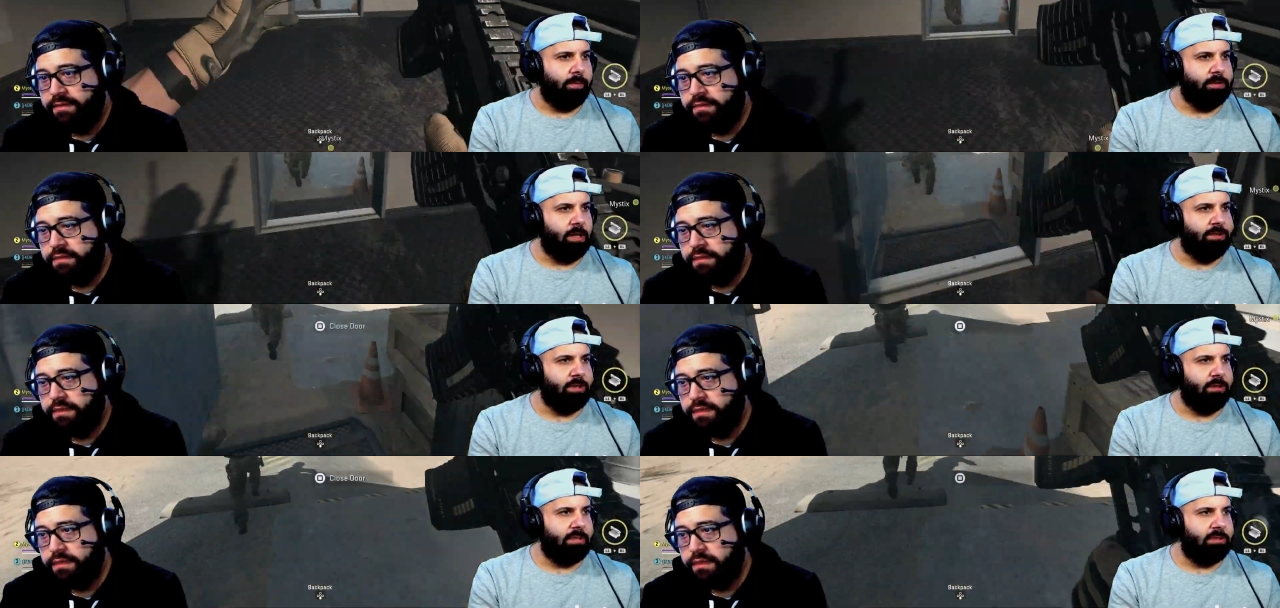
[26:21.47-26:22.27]
Speaker 1: Let's go, let's go,
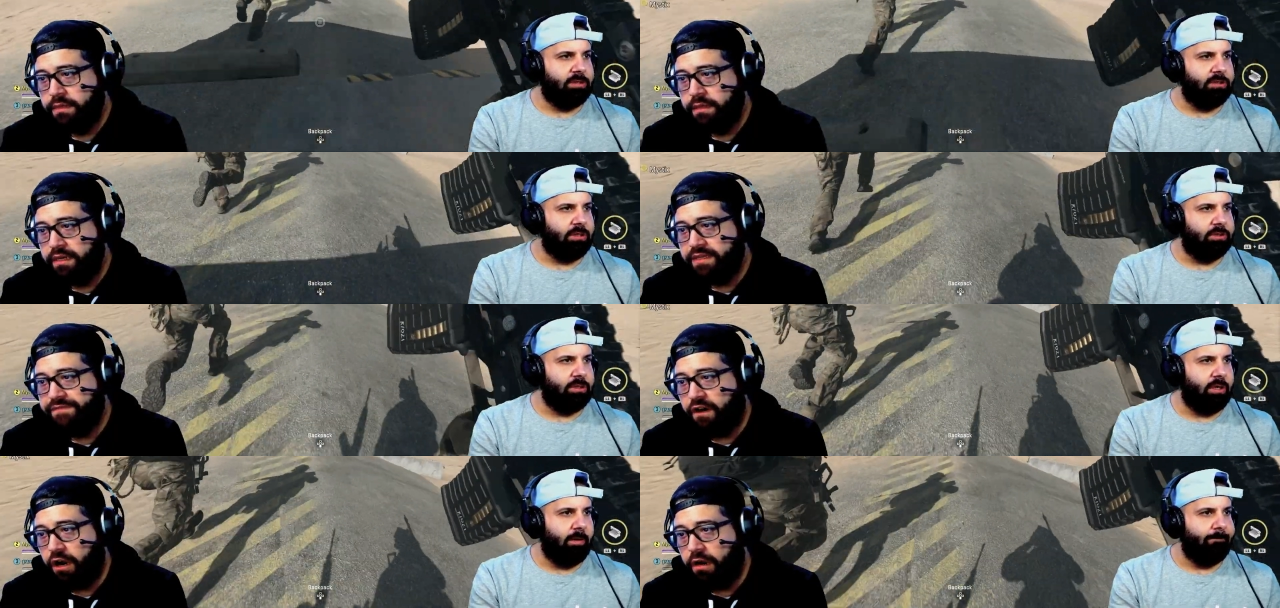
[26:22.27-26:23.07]
let's go, let's go, let's go, let's
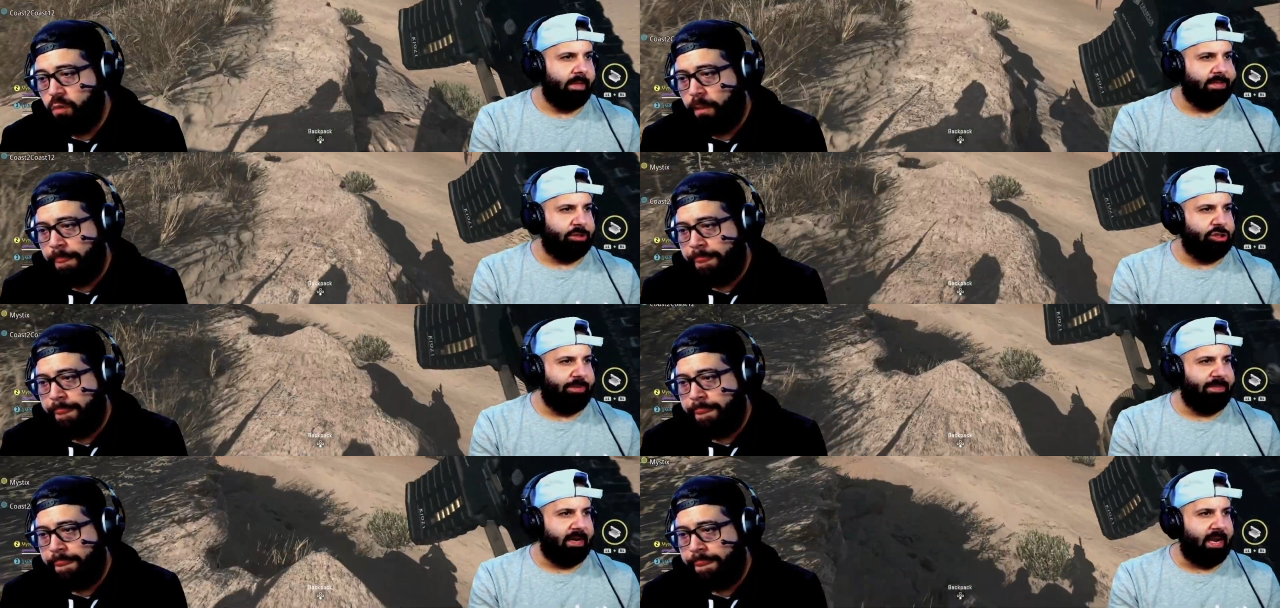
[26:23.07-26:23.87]
go. There's a jeep
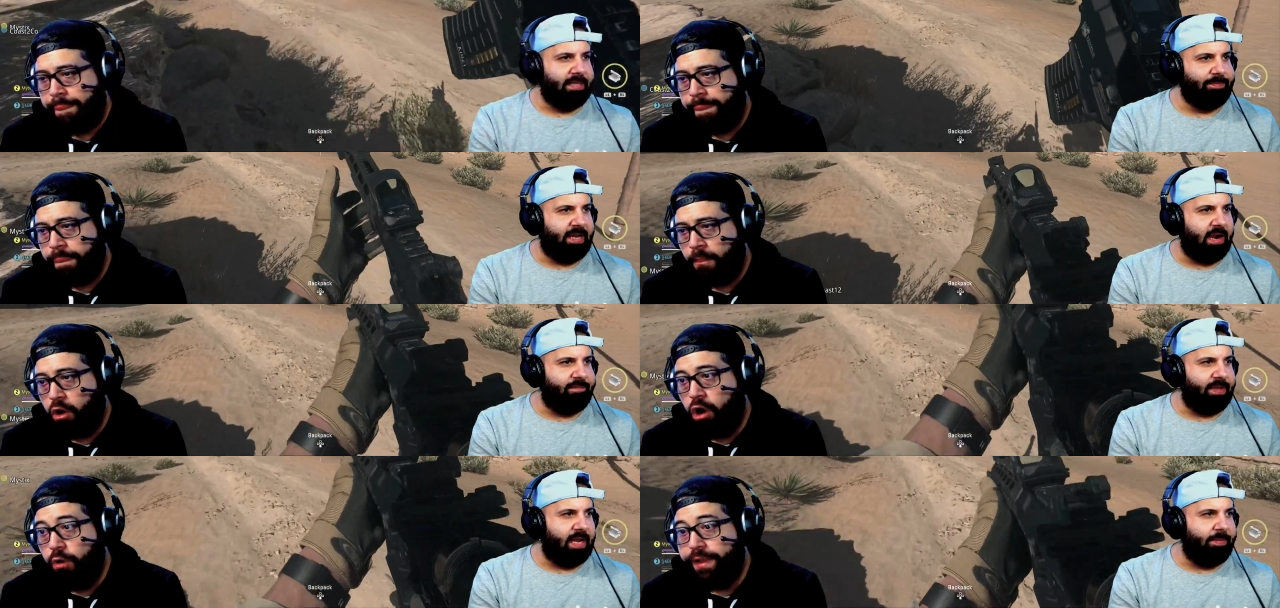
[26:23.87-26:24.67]
there, guys. Be careful, oh,
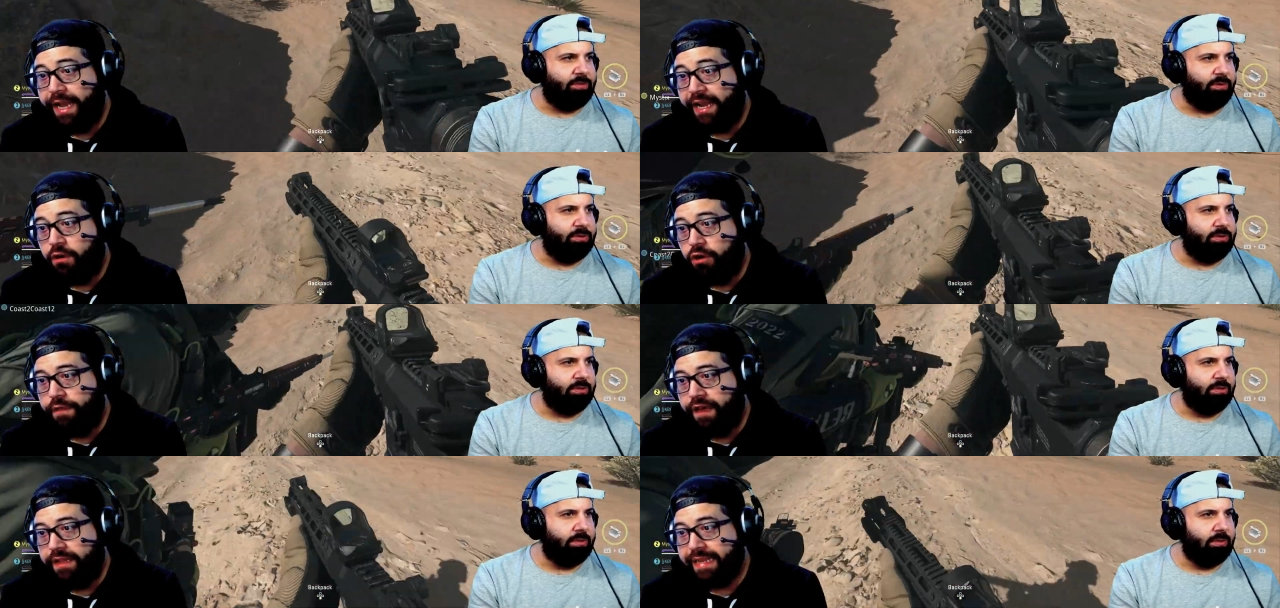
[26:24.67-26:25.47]
they're coming towards. We
Speaker 2: gotta towards.
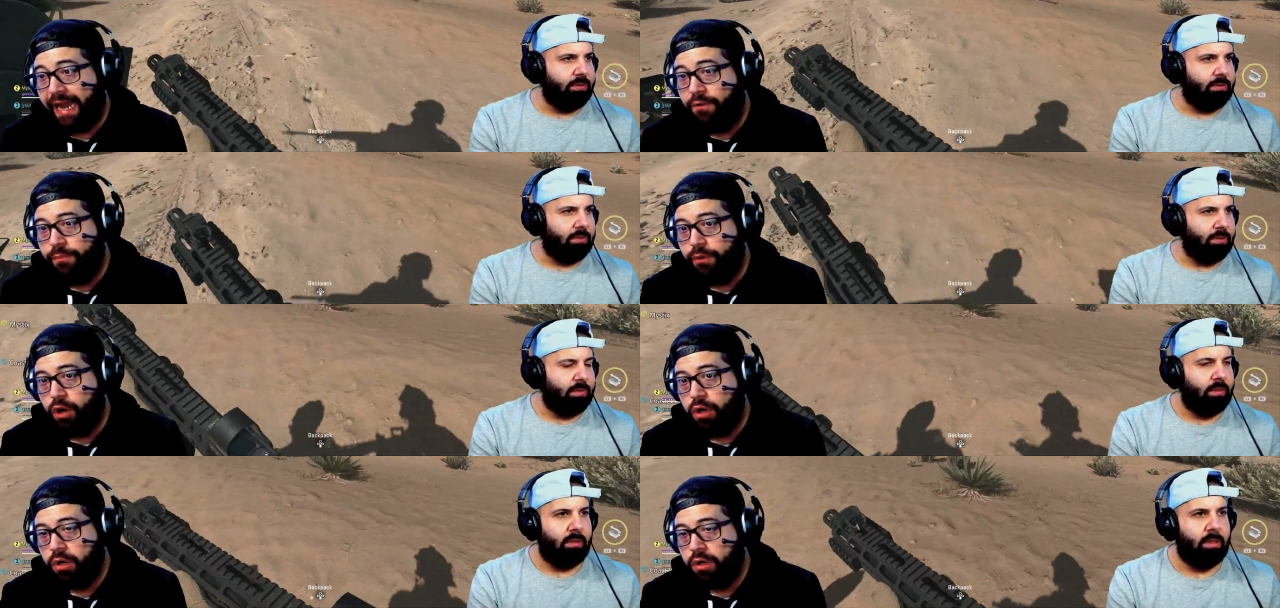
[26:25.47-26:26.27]
go to the tower, bro.
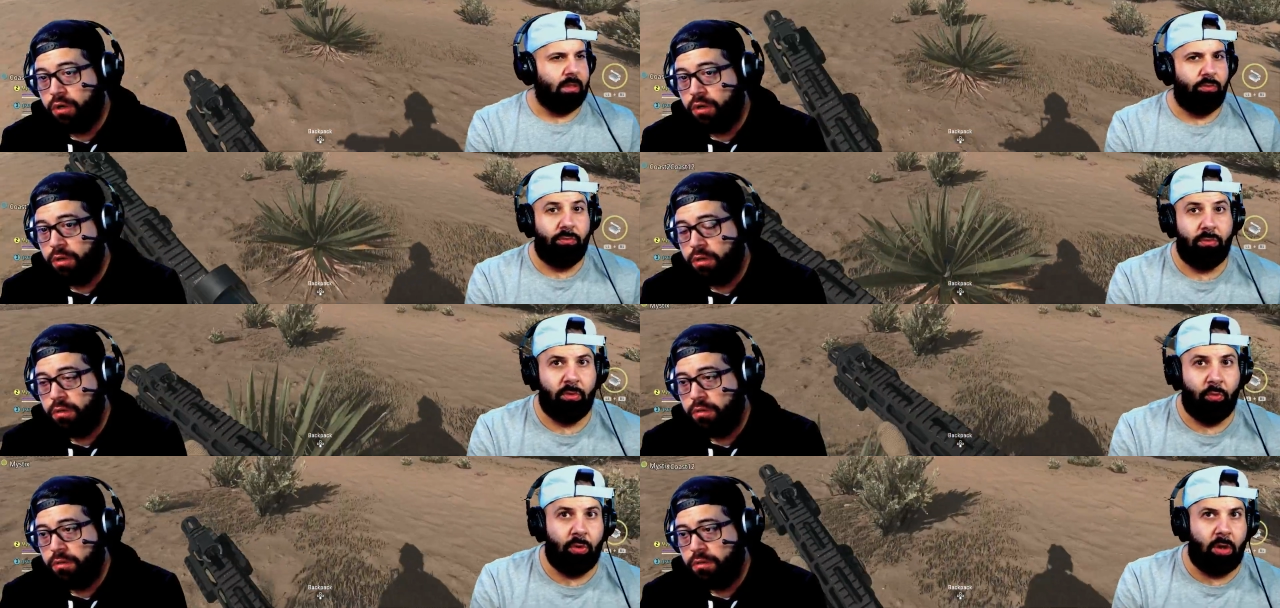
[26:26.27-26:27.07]

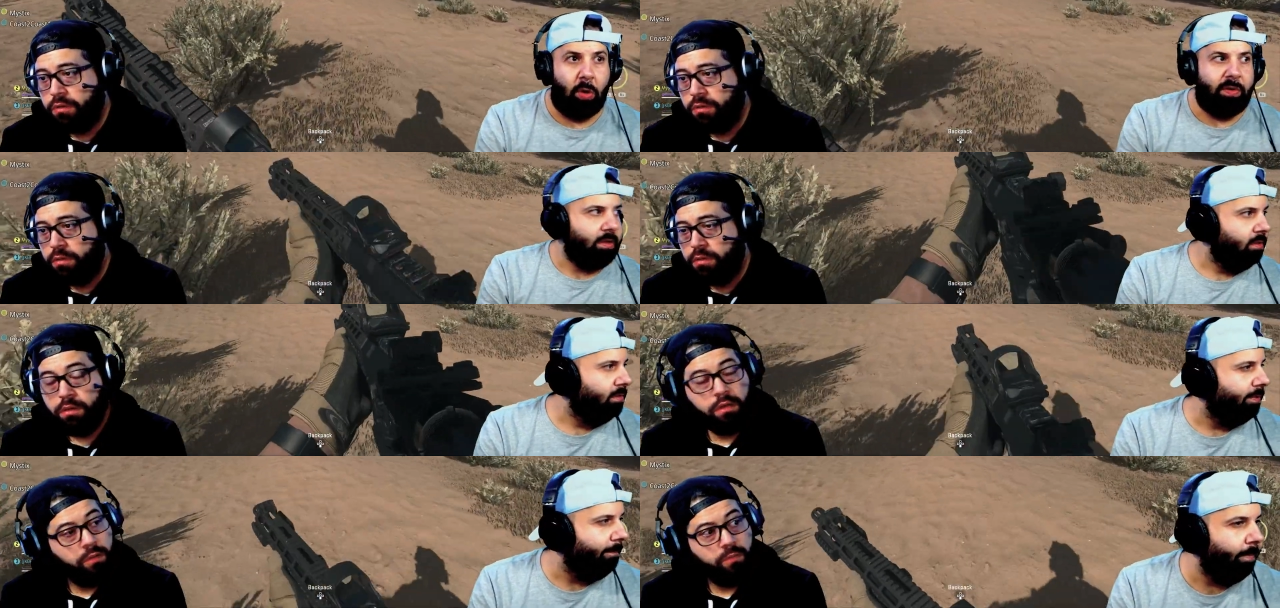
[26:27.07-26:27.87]
We're going.
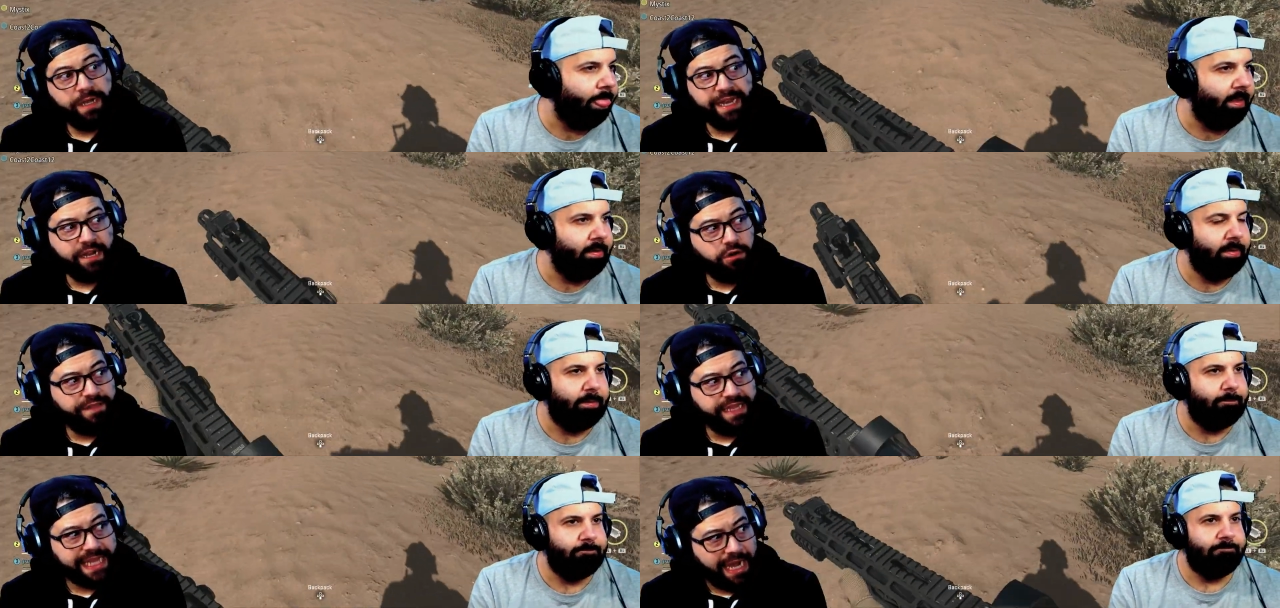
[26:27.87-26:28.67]
We gotta go to the
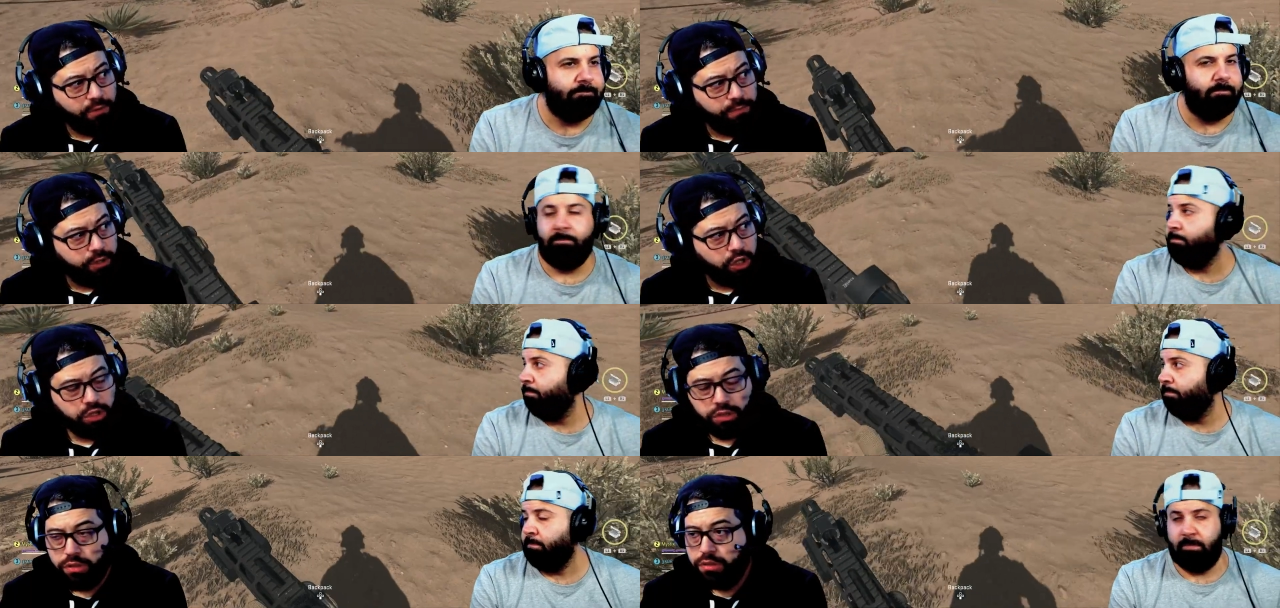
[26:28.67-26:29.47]
tower, bro.
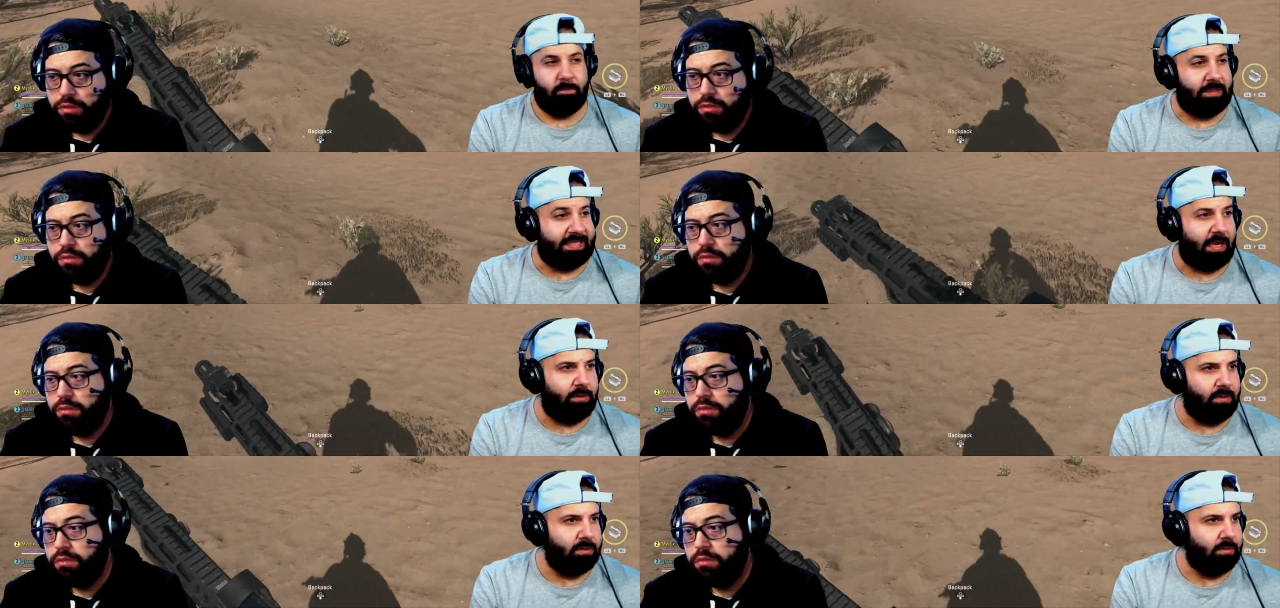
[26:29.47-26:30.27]
Speaker 1: The tower.